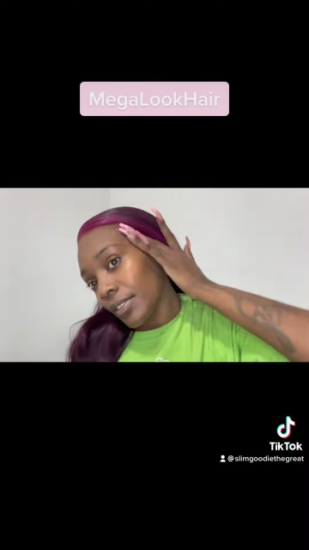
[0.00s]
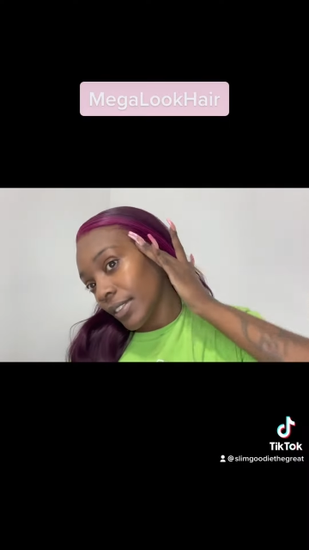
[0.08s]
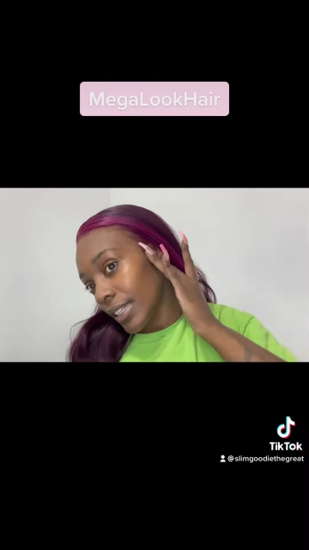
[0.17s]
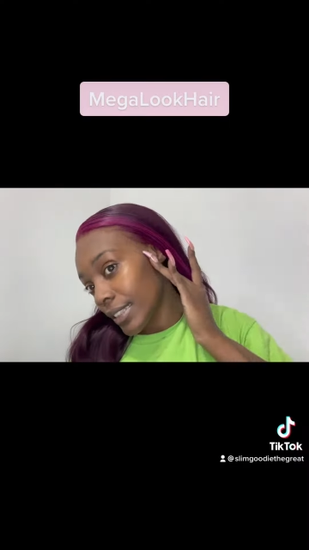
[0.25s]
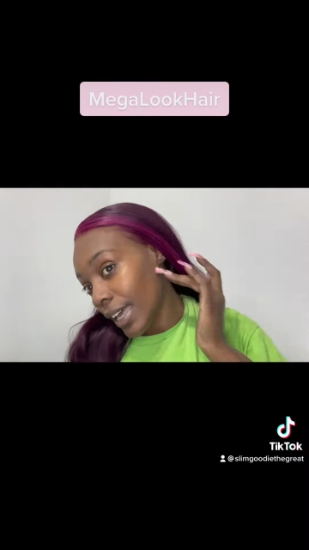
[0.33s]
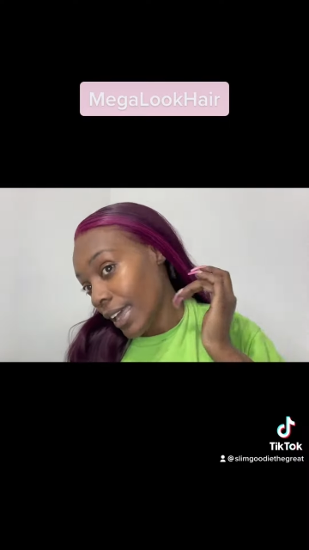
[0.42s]

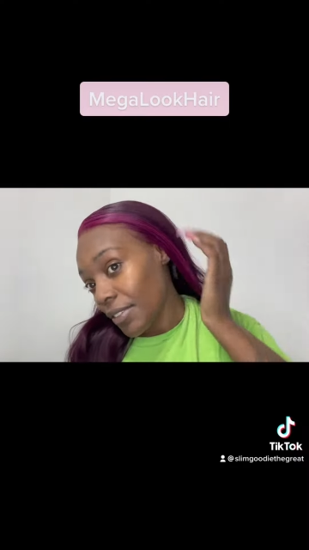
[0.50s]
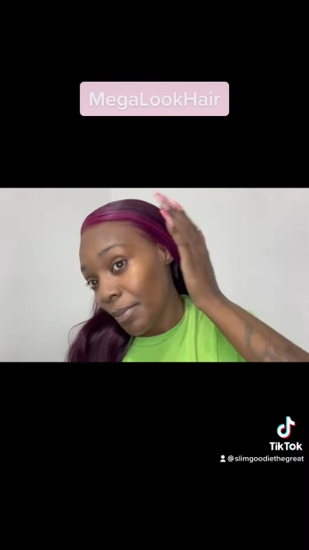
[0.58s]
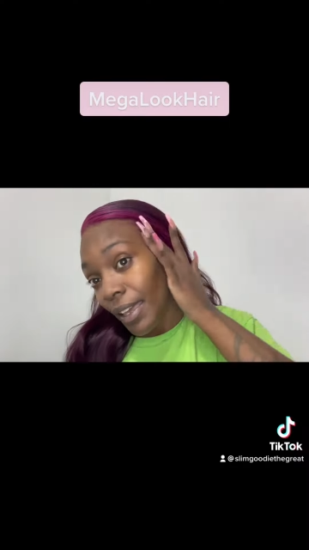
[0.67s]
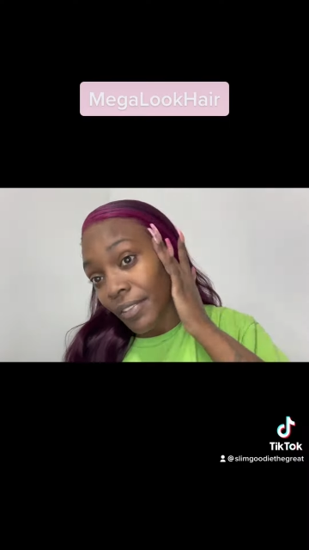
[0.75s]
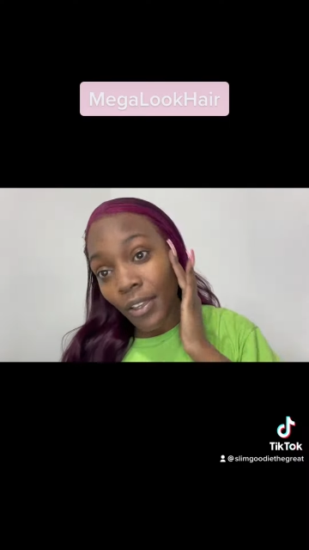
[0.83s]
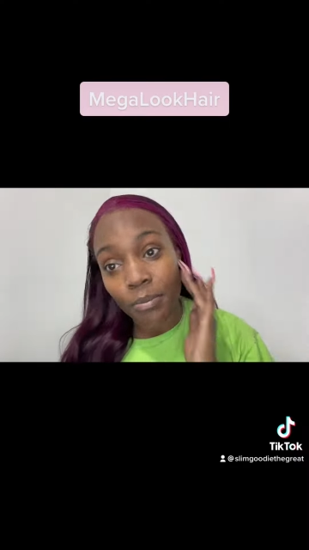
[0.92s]
it's thick,
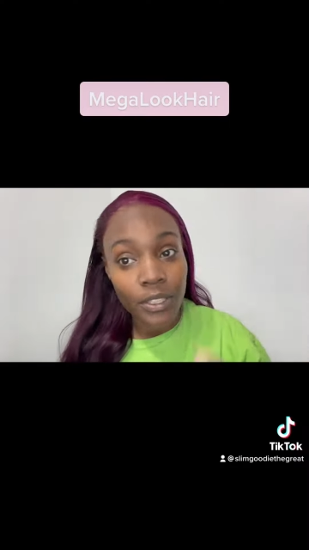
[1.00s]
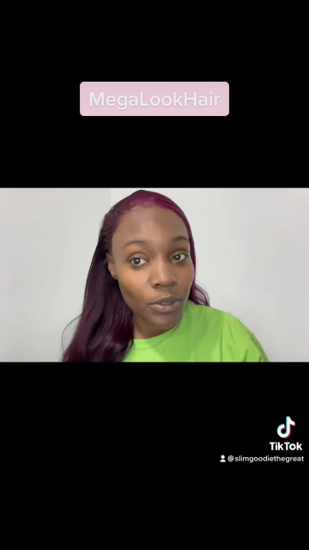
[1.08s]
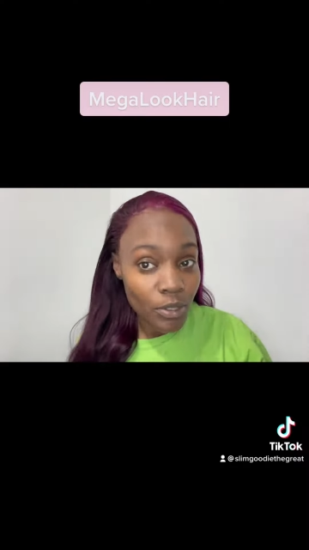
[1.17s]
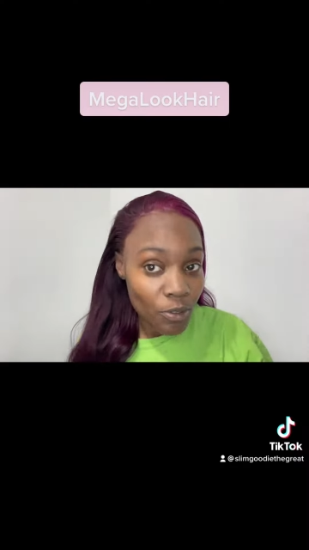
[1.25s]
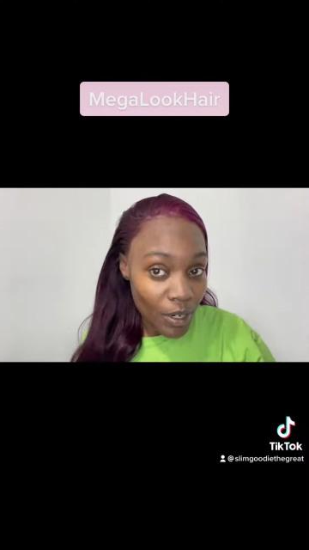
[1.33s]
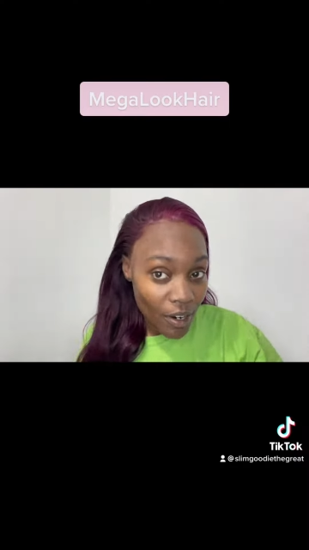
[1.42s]

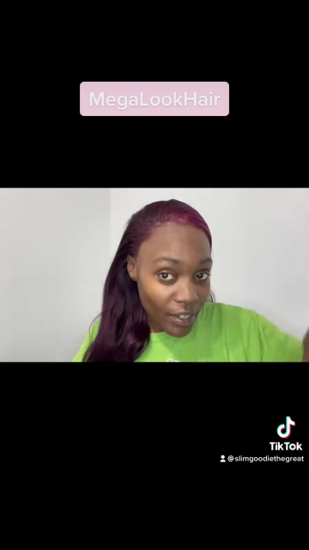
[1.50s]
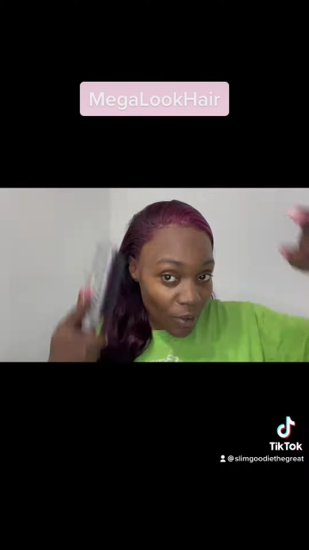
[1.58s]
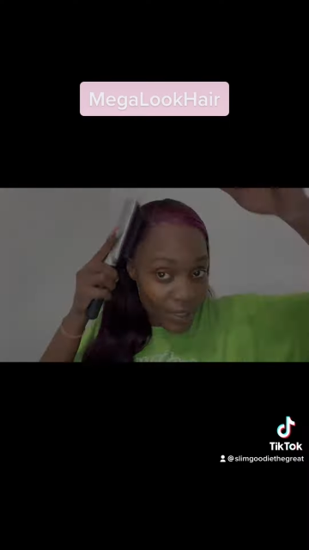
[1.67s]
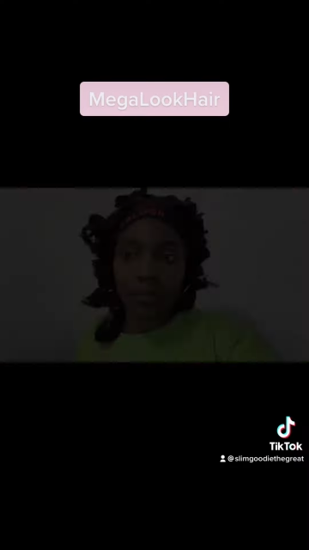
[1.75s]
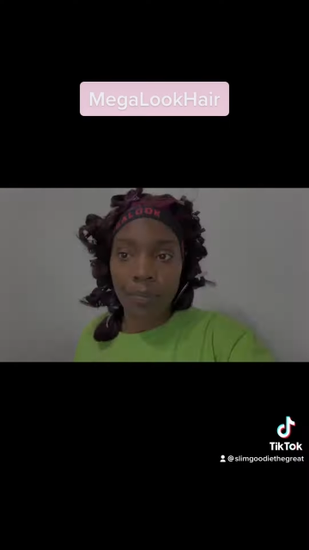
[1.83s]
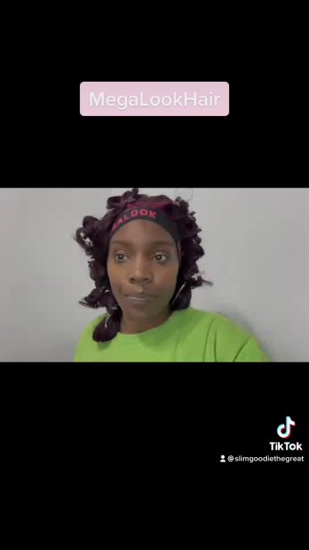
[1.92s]
26
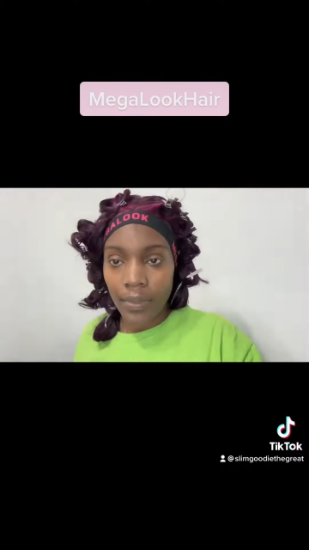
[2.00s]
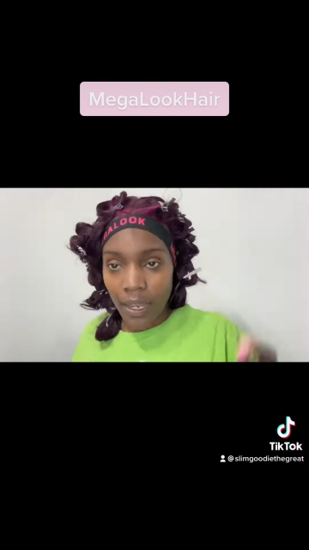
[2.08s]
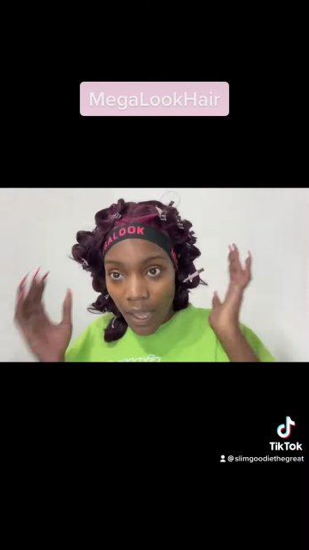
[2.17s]
inches.